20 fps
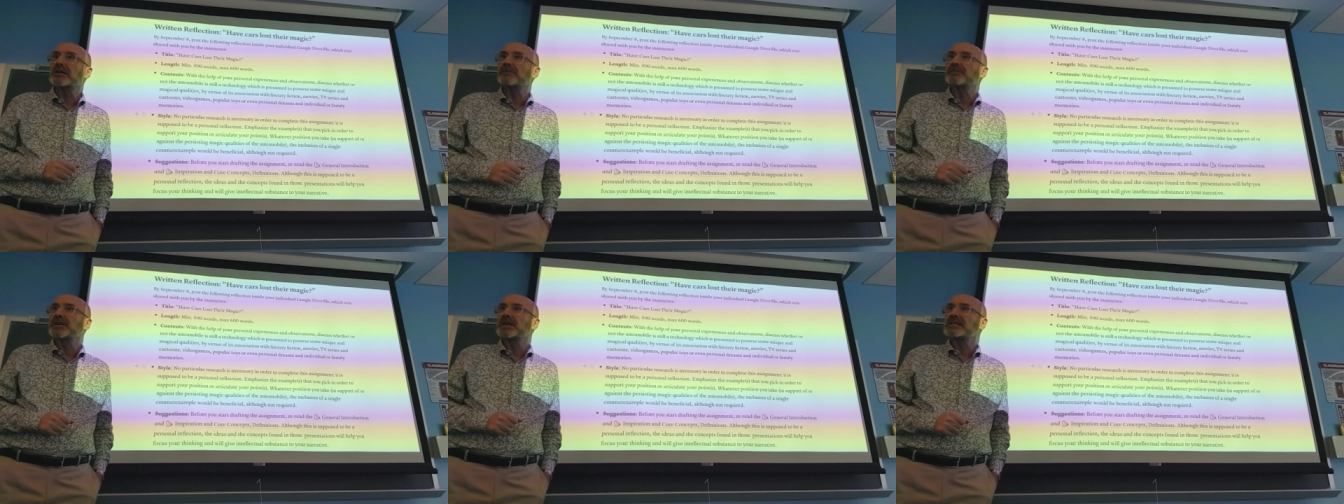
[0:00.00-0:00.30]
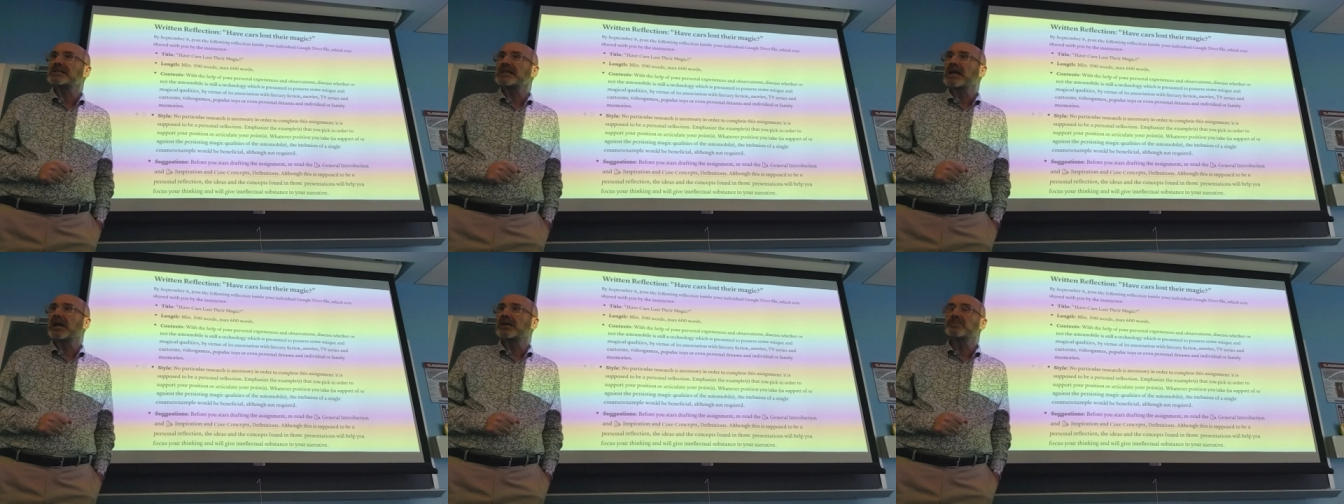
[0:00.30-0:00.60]
if the
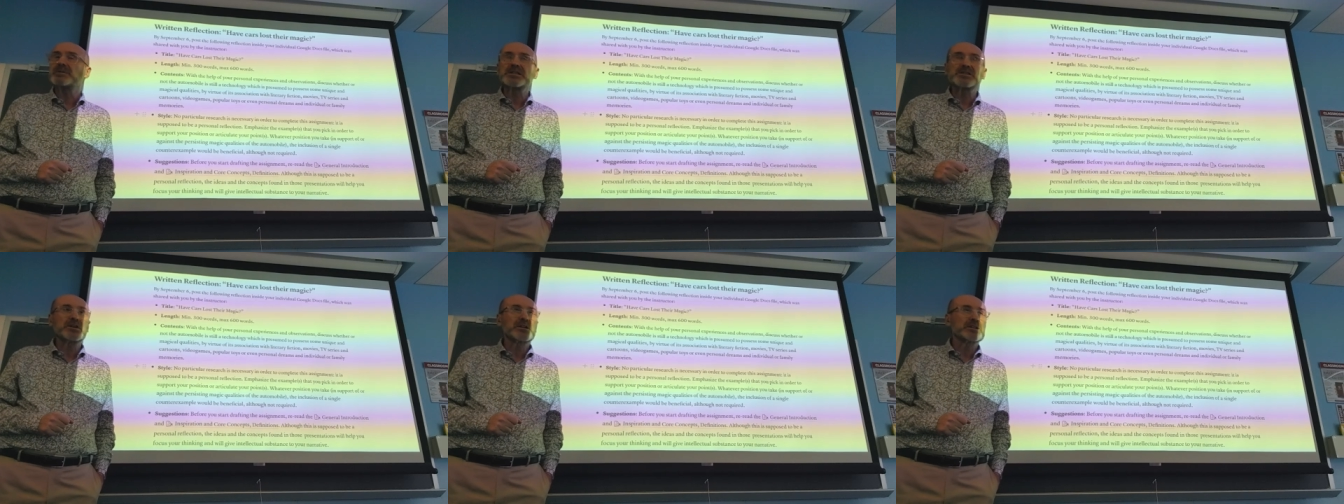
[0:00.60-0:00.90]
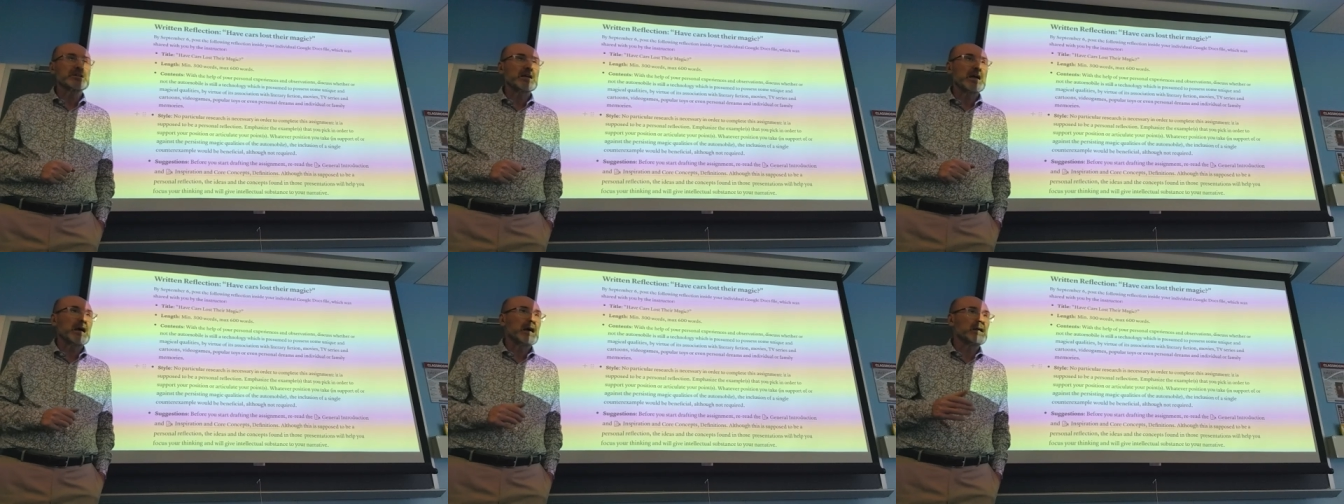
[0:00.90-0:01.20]
assignments are
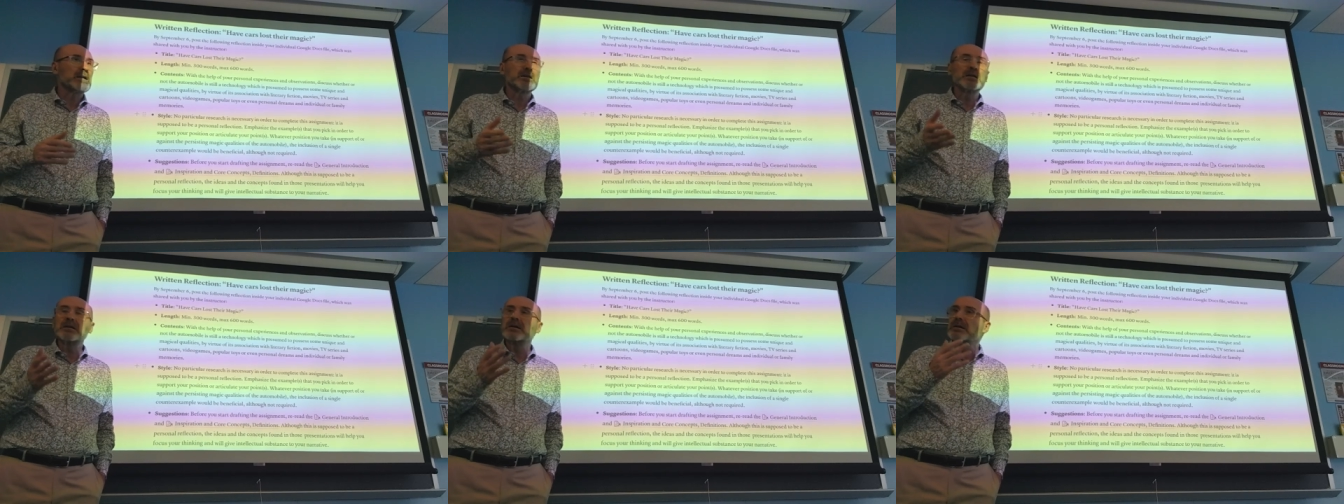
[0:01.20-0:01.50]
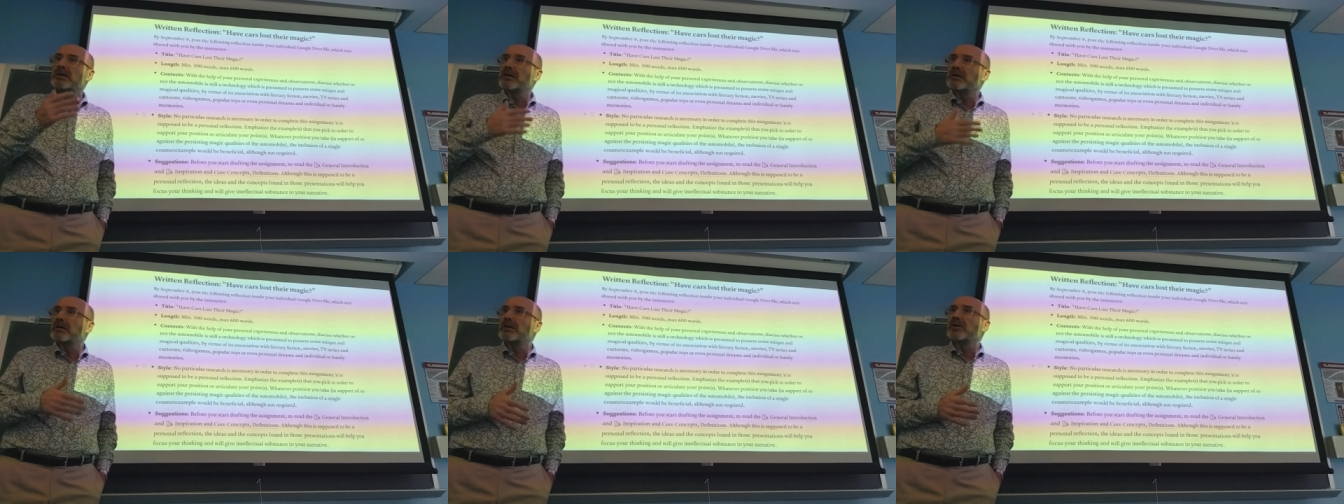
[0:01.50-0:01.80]
done,
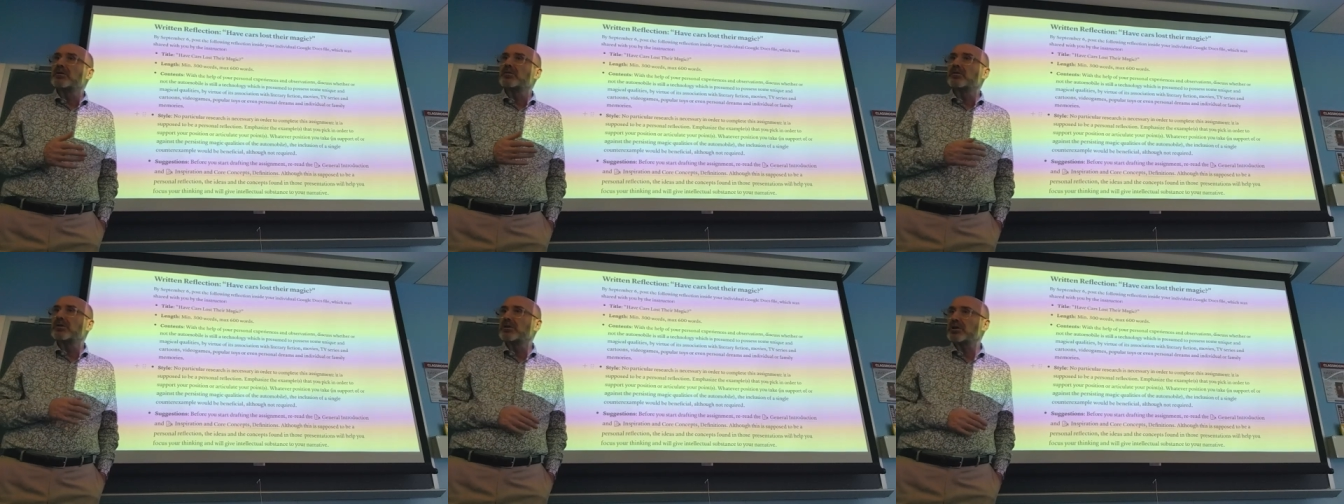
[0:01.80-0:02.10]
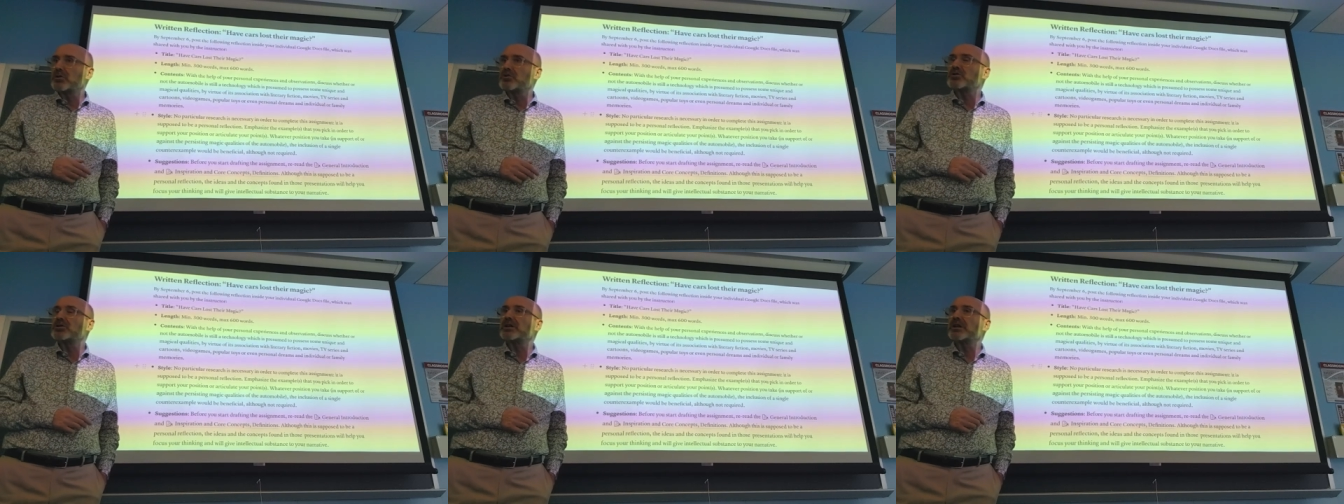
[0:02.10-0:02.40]

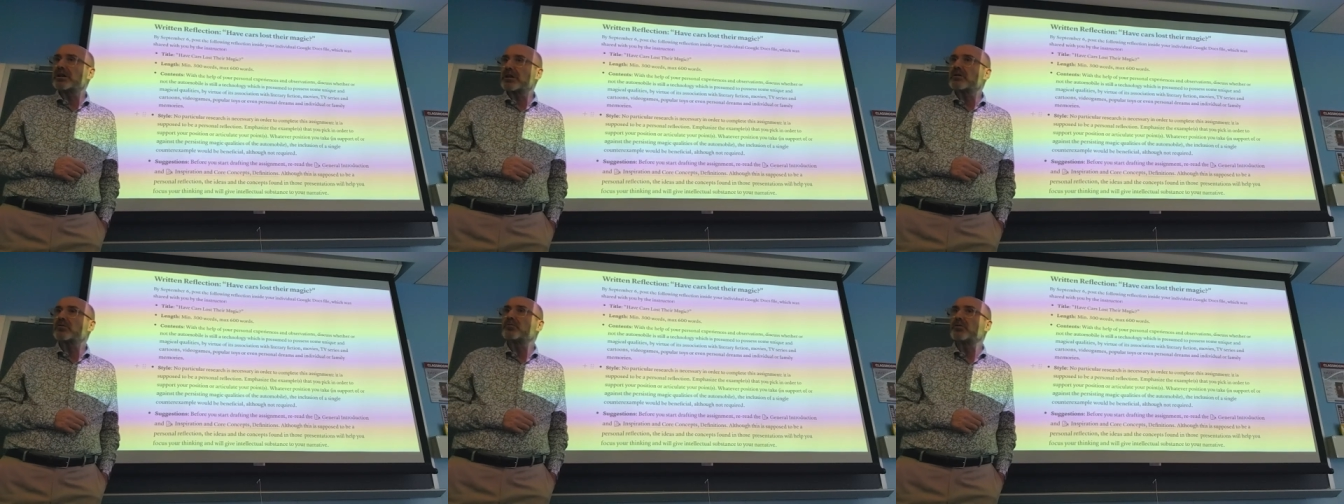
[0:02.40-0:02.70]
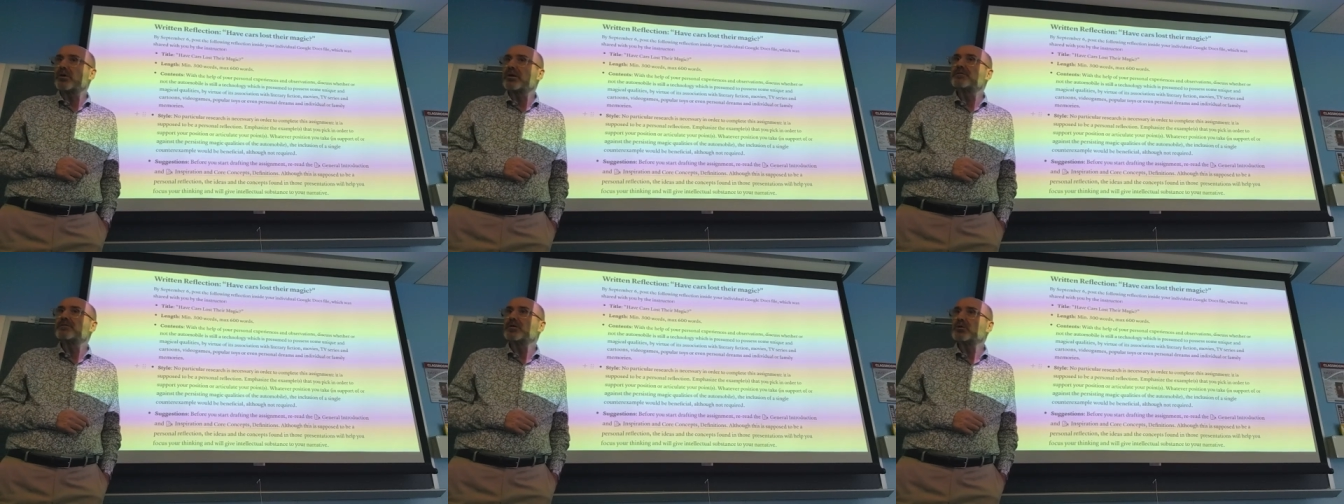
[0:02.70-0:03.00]
usually
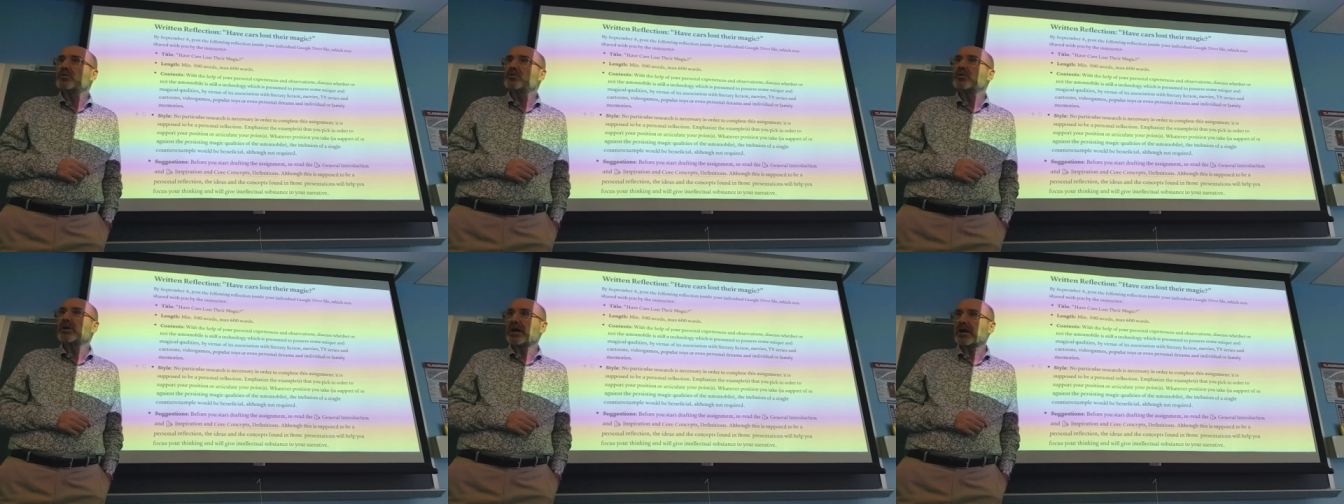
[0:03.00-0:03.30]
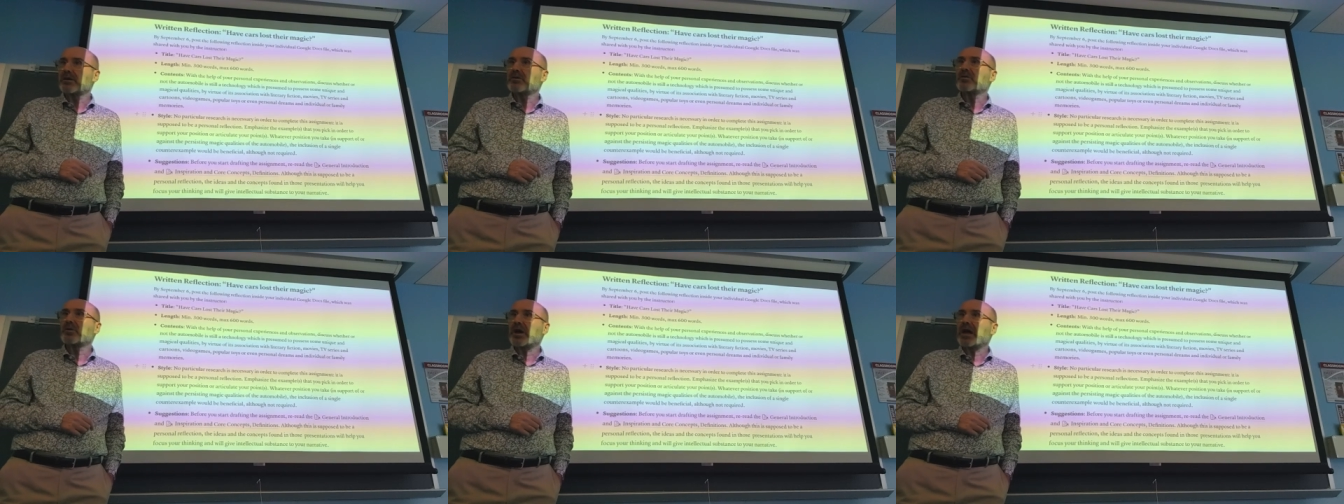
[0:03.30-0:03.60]
review
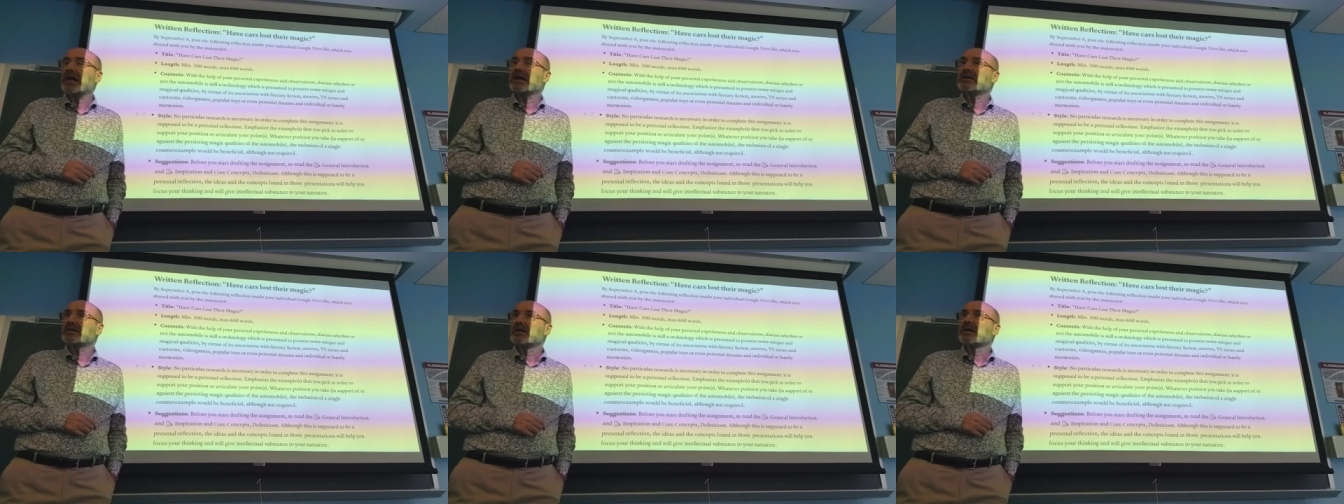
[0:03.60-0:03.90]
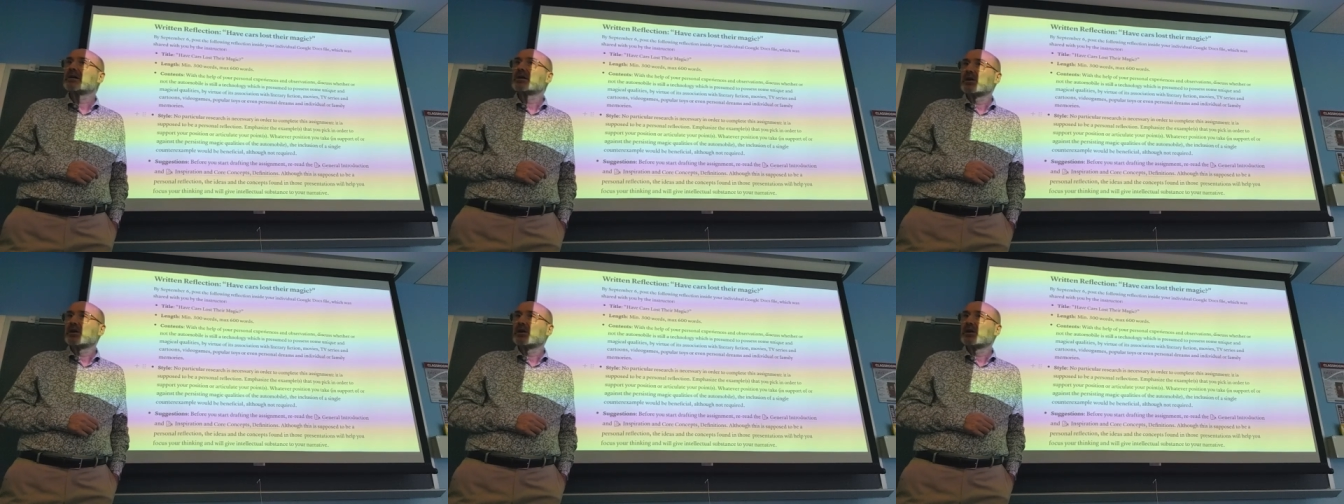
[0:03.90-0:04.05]
and grade